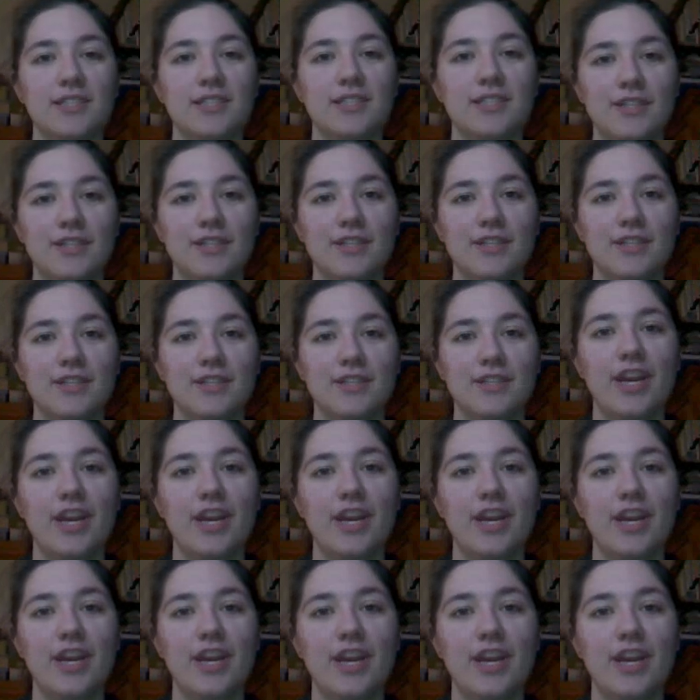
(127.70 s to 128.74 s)
And you have to
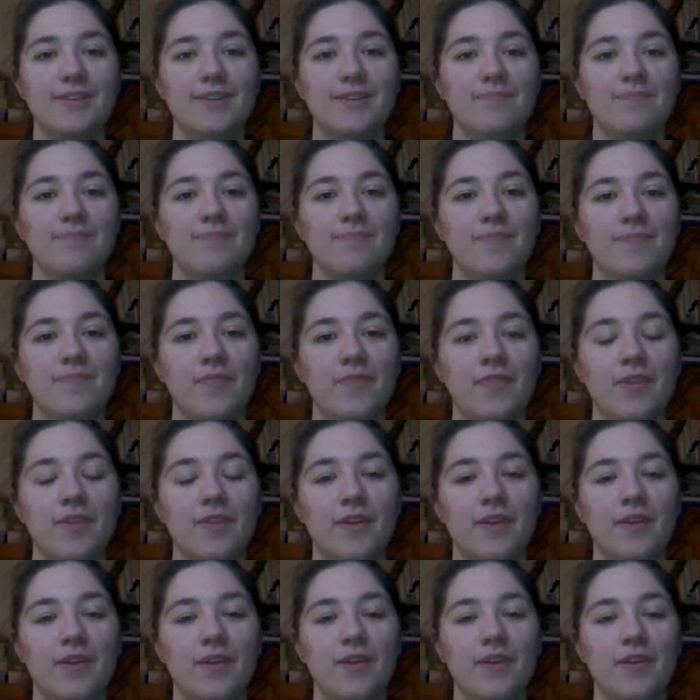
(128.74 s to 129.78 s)
do ten of
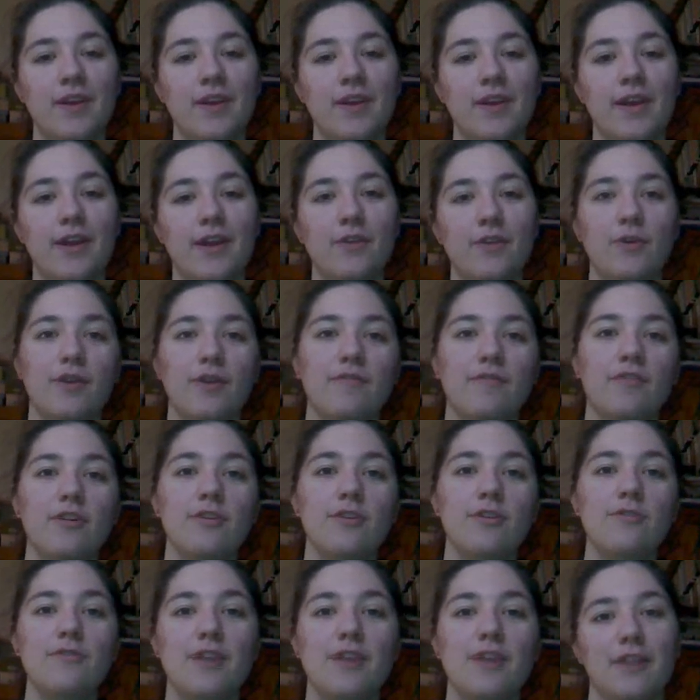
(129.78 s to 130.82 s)
those.
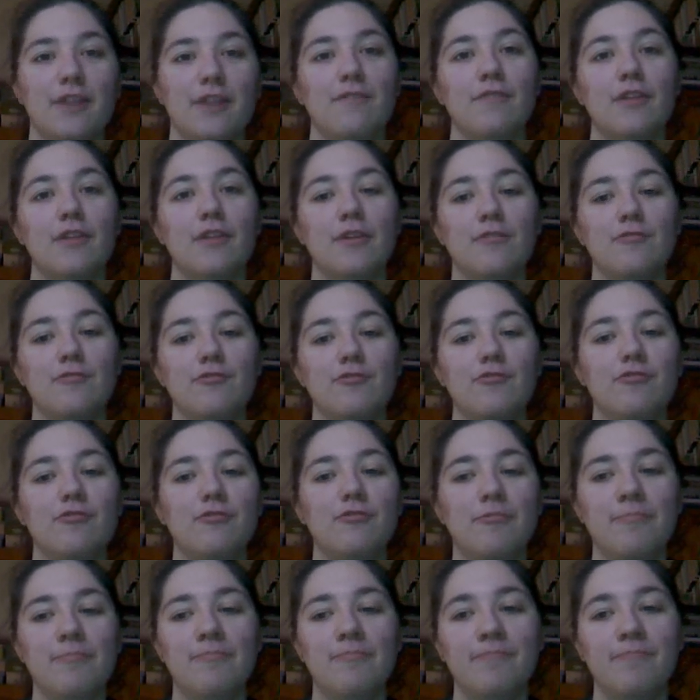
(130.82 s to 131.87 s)
And
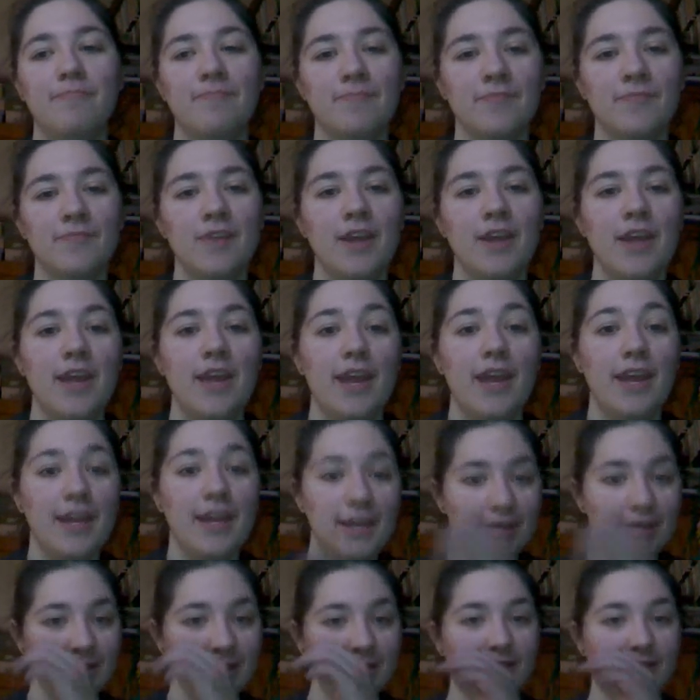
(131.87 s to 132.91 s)
tomorrow you
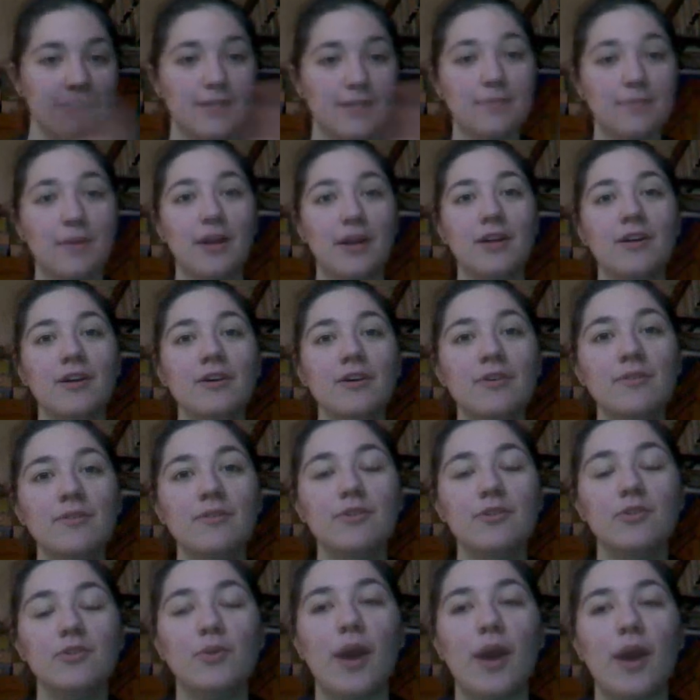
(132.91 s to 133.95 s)
have to do
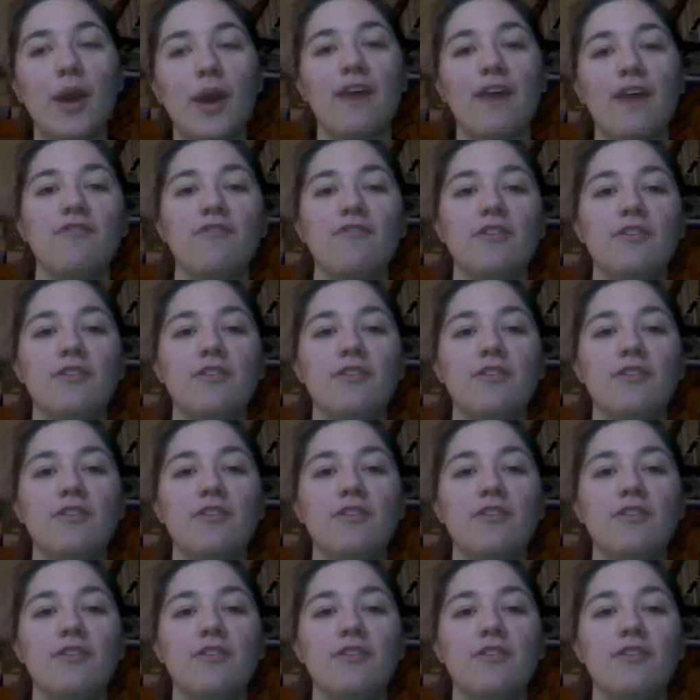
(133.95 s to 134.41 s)
your